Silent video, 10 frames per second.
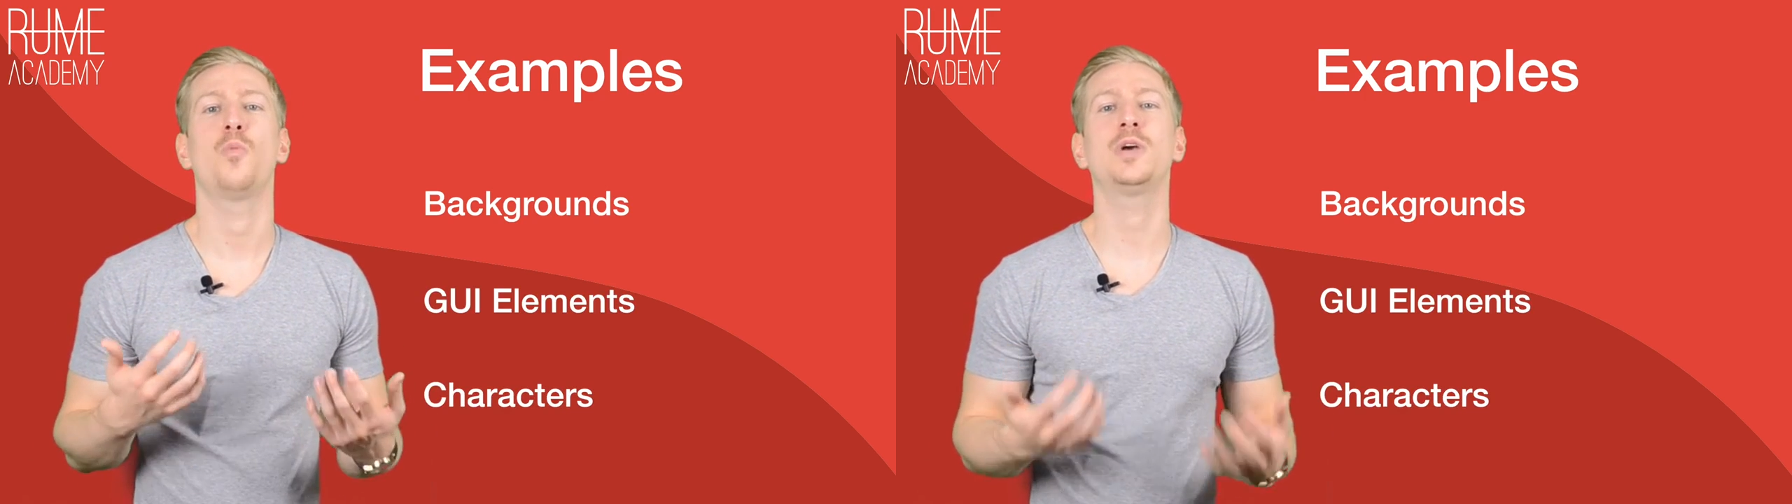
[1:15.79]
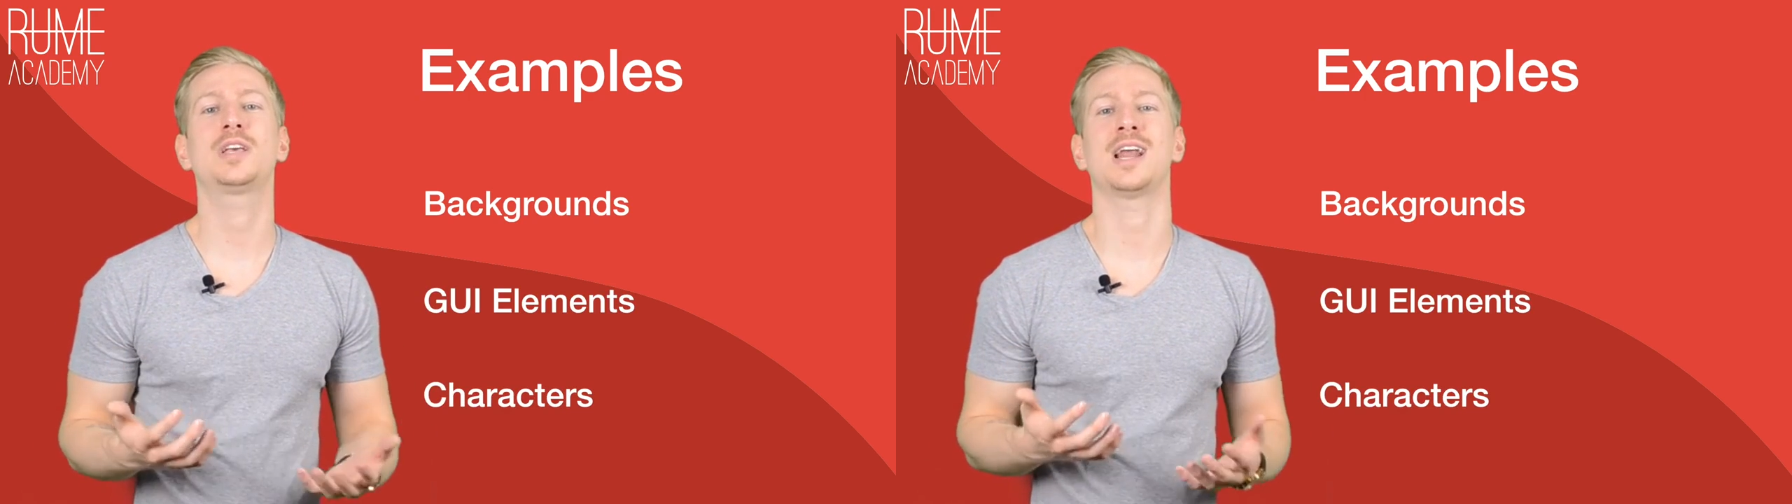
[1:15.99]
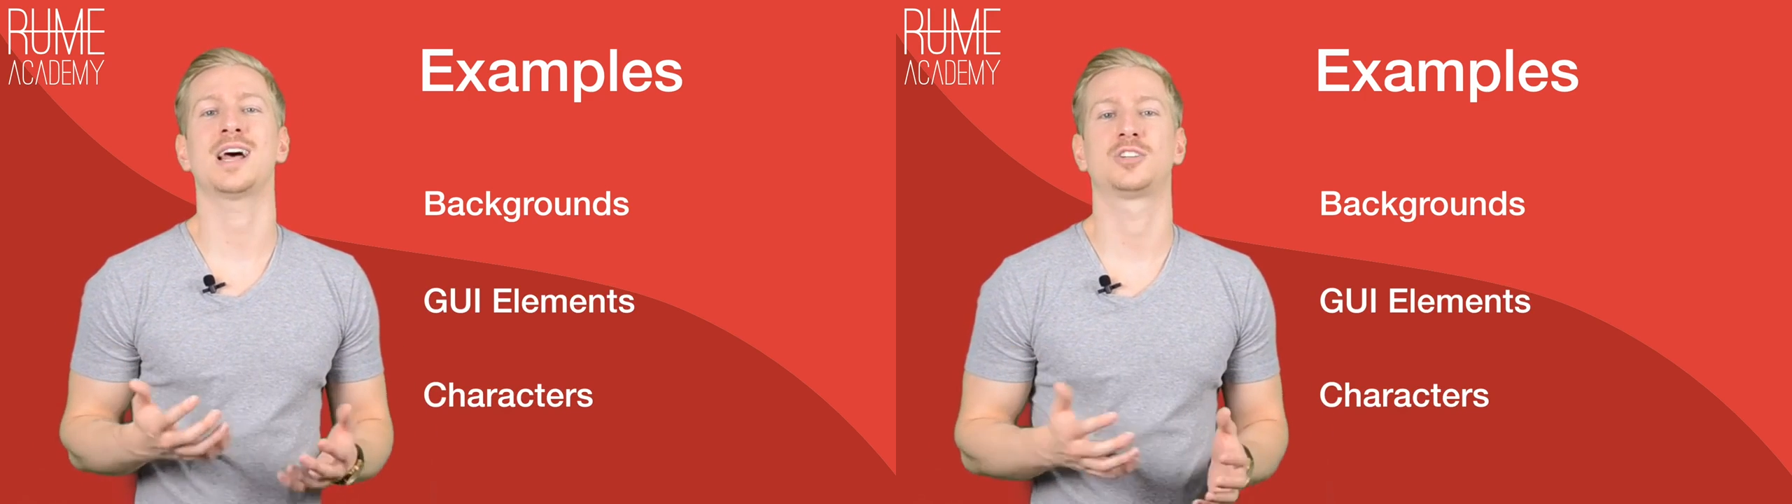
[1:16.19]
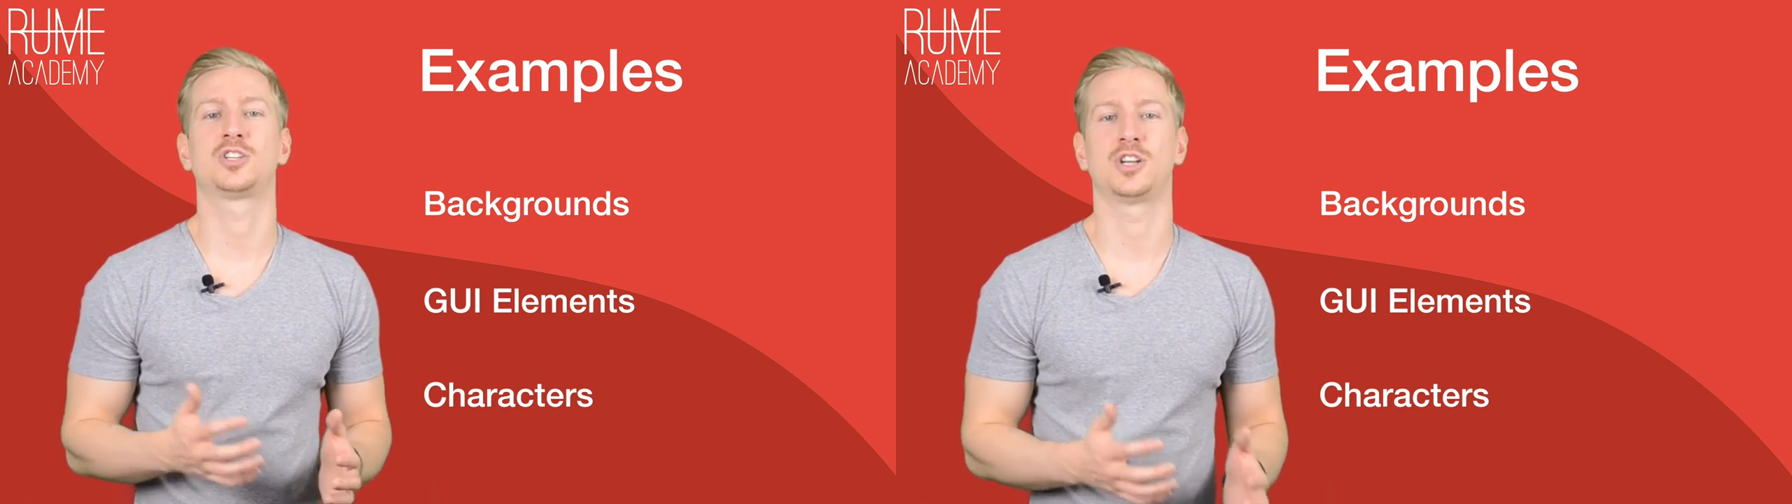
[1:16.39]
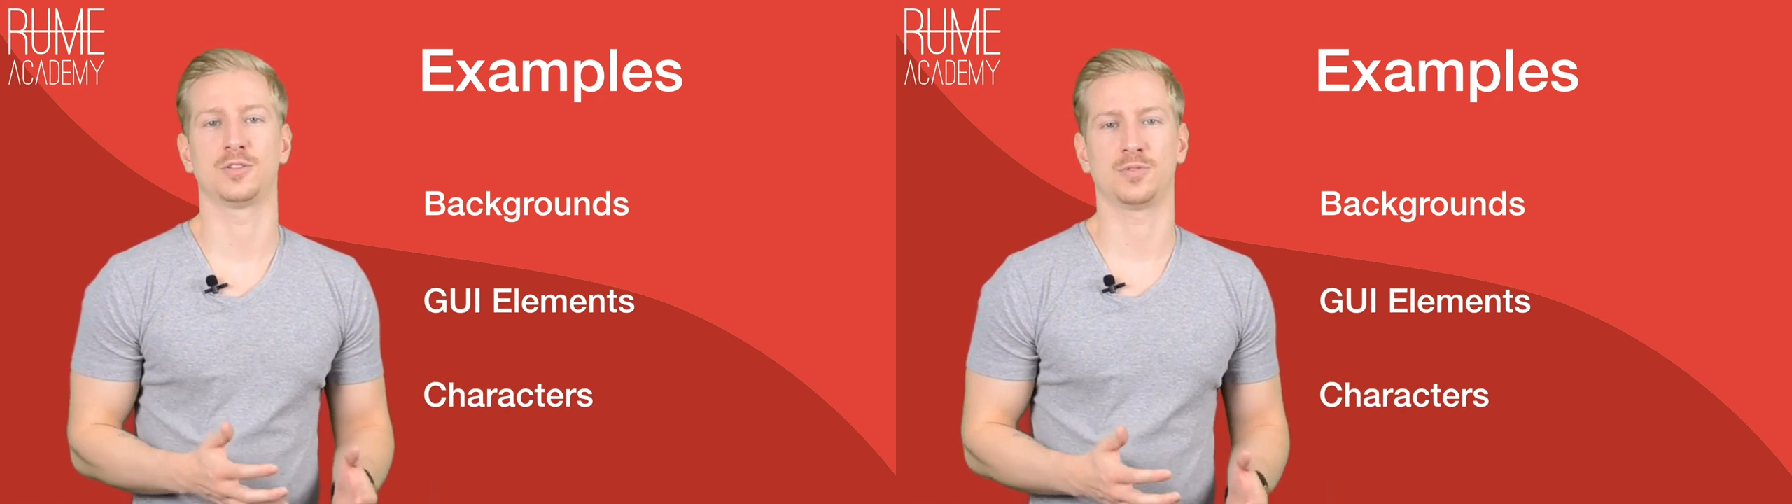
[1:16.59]
we can add
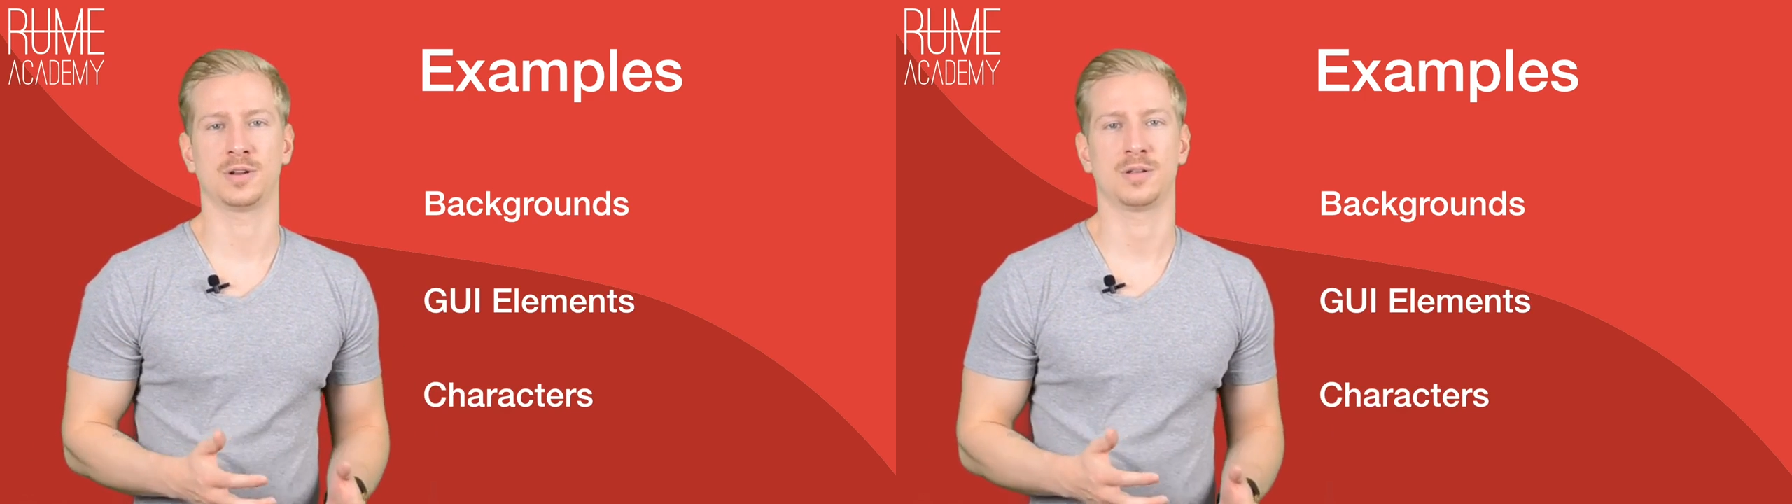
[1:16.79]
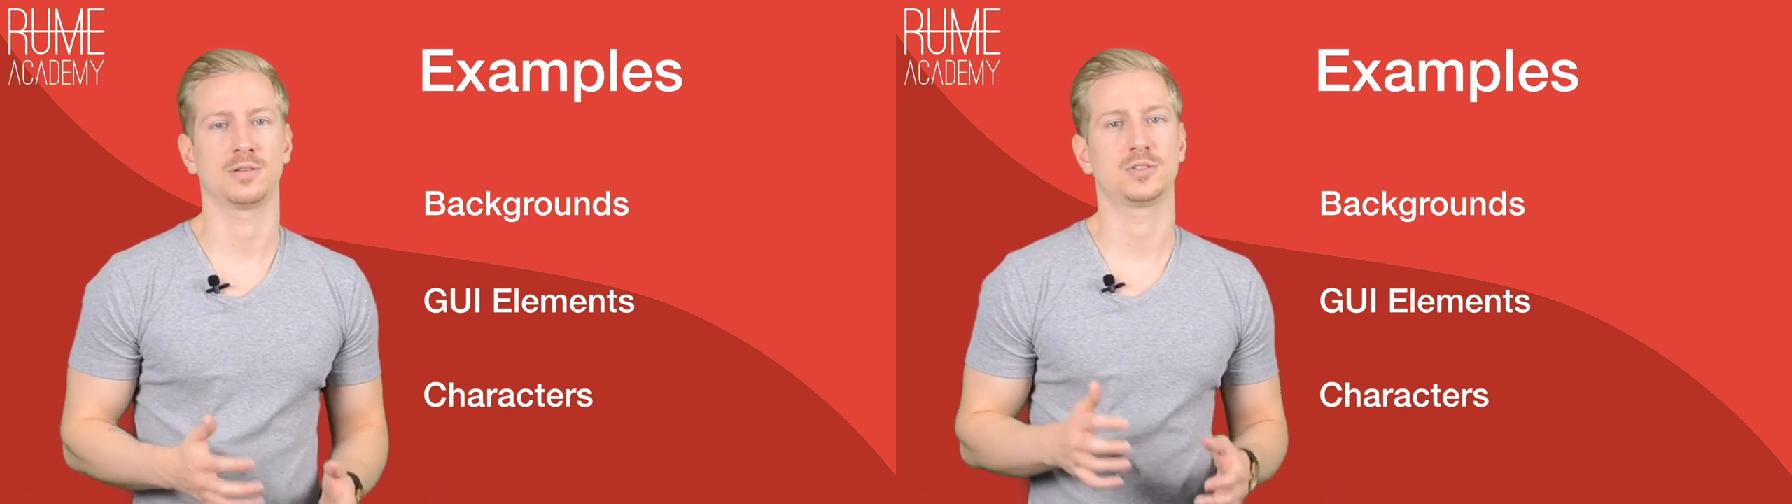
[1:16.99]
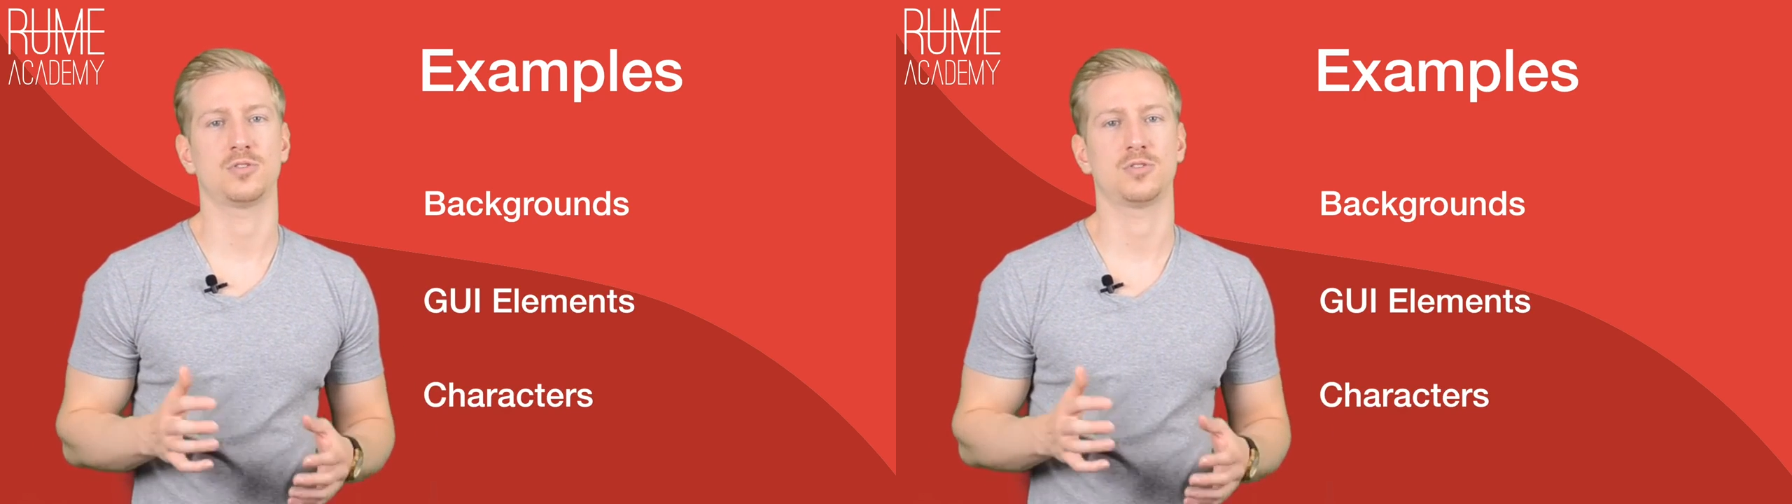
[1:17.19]
children